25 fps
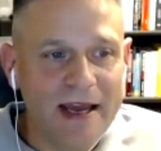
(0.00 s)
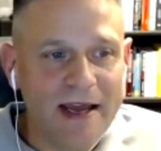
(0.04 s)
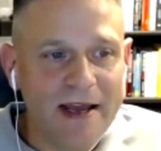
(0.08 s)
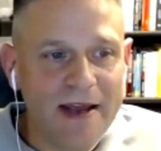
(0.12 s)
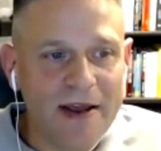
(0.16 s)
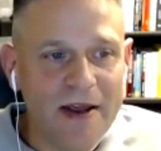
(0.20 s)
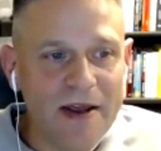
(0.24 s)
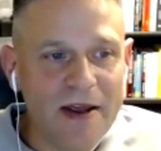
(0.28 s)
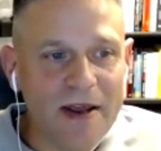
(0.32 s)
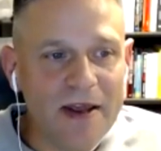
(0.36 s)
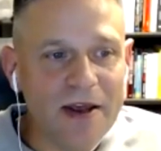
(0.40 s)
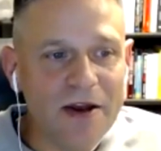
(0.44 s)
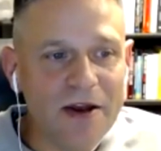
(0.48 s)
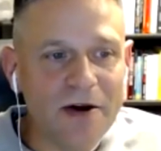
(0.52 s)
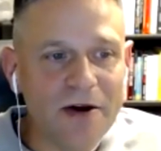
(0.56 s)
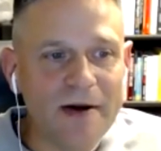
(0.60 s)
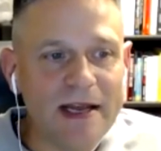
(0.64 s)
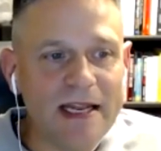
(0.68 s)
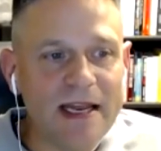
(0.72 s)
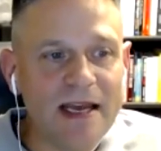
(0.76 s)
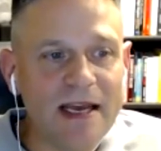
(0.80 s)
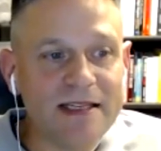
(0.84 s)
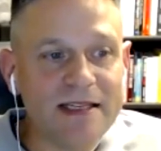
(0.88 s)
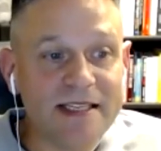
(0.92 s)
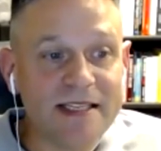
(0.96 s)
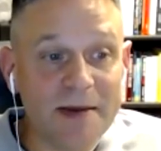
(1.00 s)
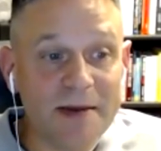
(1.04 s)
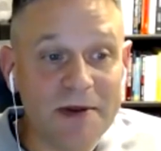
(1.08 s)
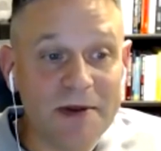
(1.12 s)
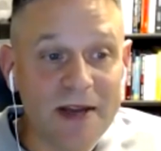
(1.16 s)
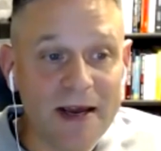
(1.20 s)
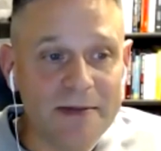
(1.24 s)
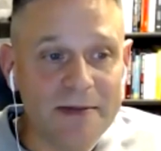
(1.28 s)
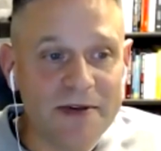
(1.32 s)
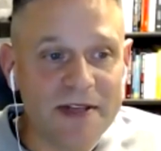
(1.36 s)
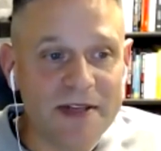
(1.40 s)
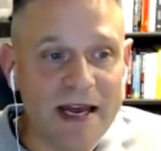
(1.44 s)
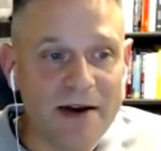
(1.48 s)
you know, and
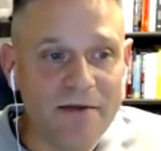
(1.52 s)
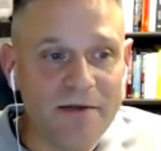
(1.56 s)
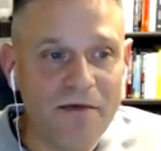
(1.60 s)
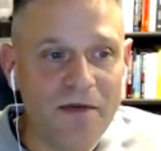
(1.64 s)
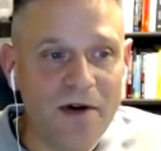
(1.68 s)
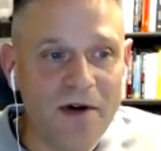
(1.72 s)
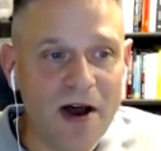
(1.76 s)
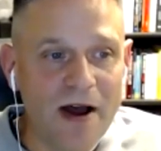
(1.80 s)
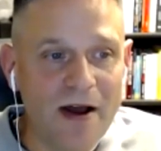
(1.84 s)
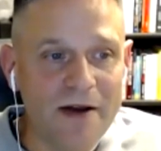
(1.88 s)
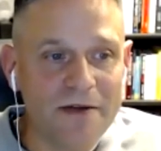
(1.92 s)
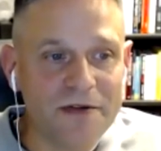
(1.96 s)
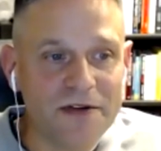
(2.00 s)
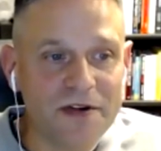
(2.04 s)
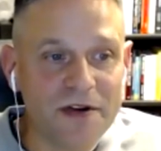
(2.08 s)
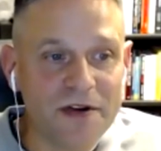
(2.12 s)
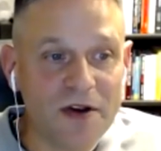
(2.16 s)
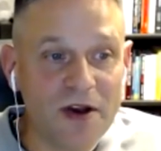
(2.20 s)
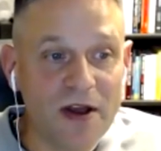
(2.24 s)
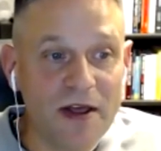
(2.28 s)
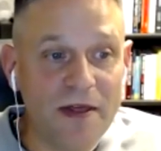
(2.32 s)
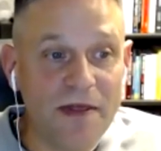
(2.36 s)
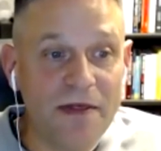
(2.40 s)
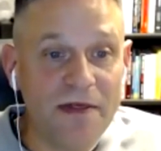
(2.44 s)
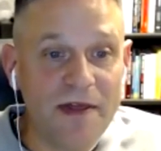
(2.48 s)
sometimes that involves